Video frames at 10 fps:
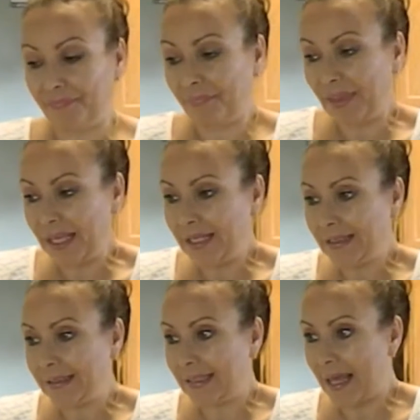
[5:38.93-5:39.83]

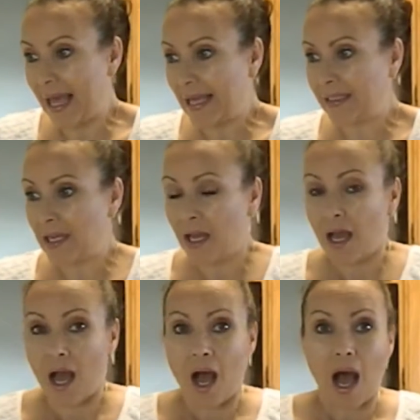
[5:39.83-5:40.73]
things that
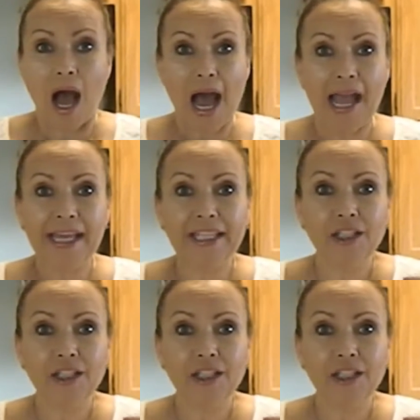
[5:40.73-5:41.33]
I